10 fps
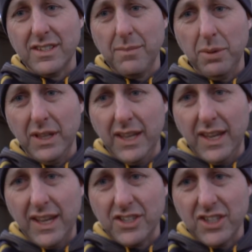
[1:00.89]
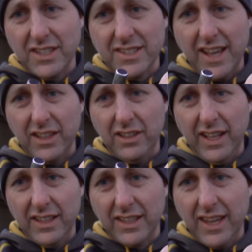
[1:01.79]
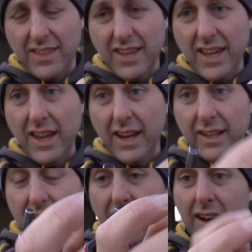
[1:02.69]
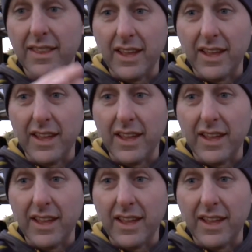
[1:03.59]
simply adjust that little Allen key there in and out, and